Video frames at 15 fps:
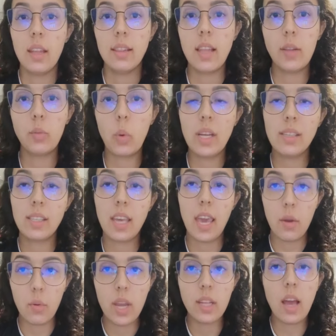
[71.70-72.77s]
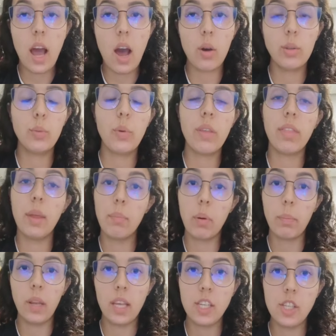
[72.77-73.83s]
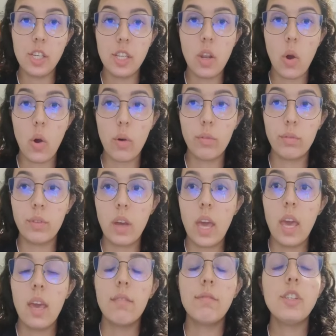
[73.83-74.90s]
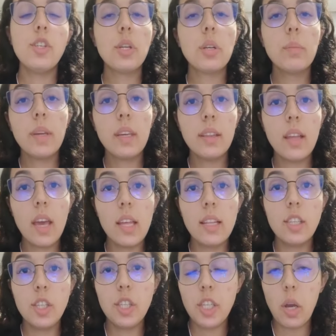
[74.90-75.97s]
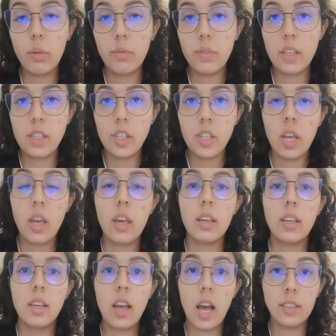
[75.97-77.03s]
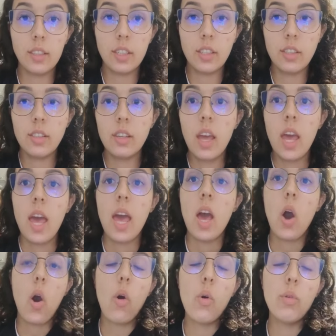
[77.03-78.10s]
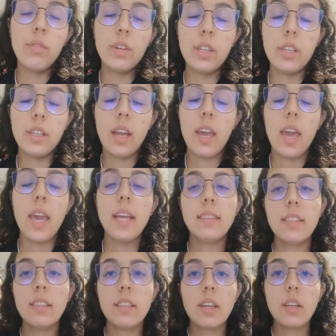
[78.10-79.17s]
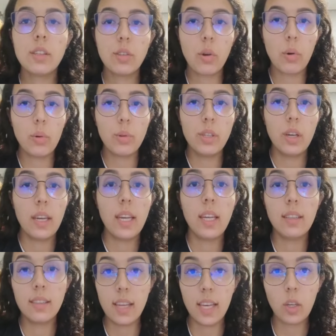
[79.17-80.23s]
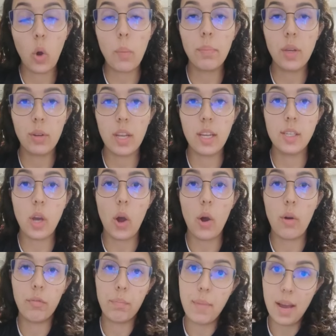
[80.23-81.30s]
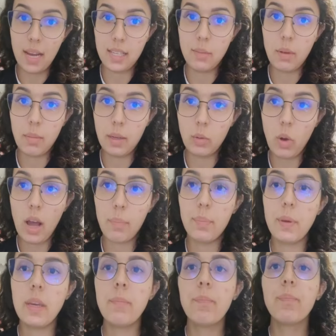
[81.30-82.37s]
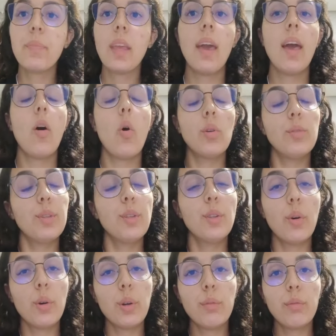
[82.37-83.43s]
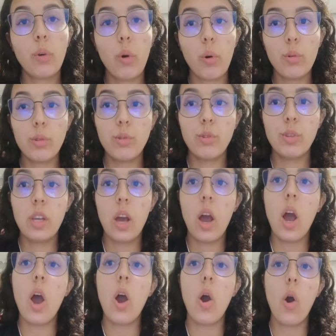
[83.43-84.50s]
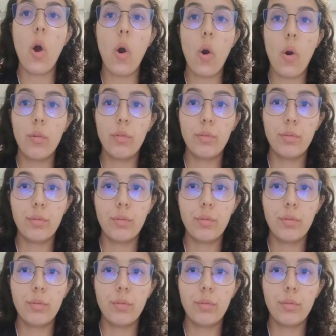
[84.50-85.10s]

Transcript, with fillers: that was carried out with the population of fishermen and shellfish gatherers over 18 years old in the community of Barra de Mamanguape on the north coast of